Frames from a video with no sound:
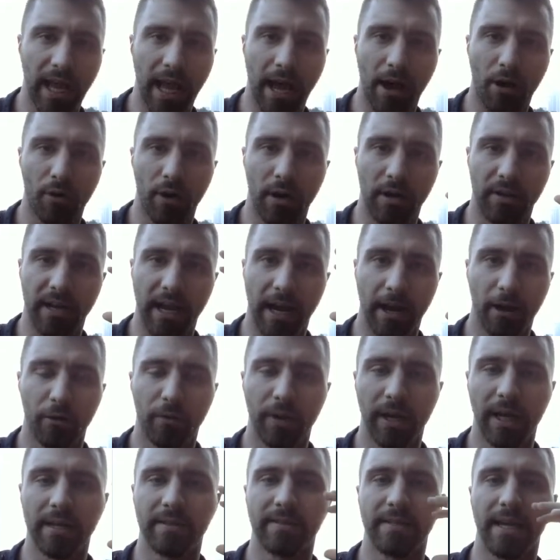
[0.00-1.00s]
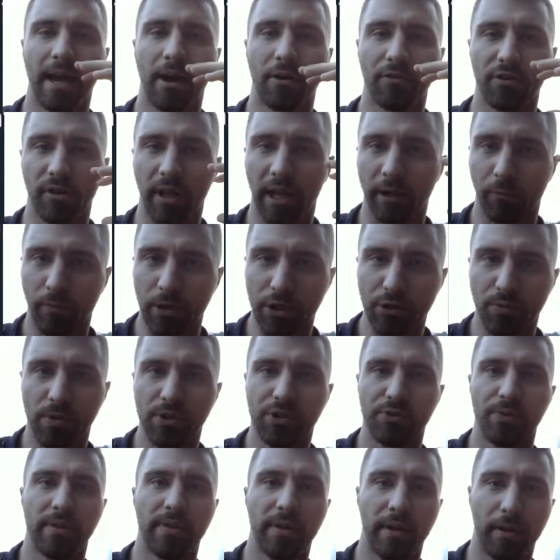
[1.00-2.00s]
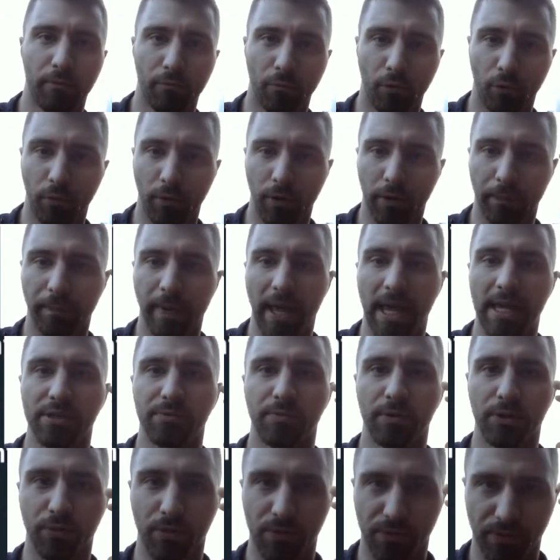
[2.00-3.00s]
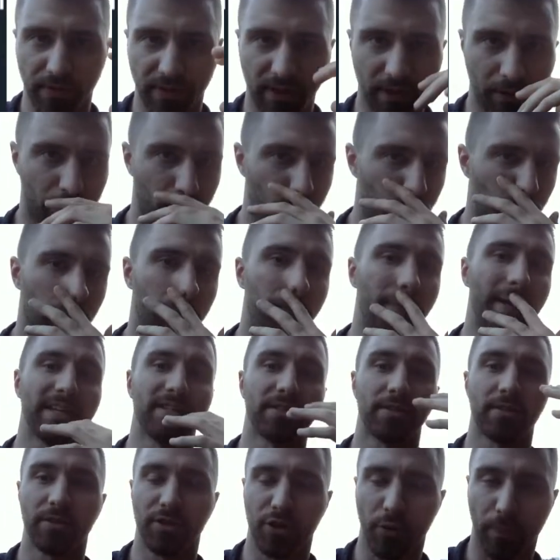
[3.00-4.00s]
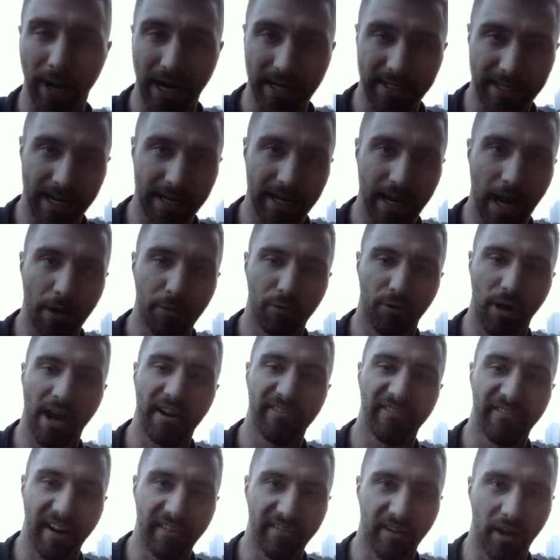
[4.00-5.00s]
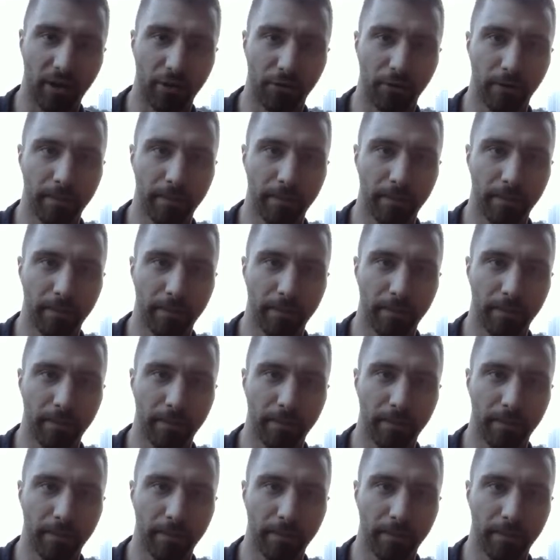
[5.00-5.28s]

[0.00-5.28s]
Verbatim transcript: out and narrowing it down to like which ones we think will work best, which ones we think will work best. So by day nine, we're at 500.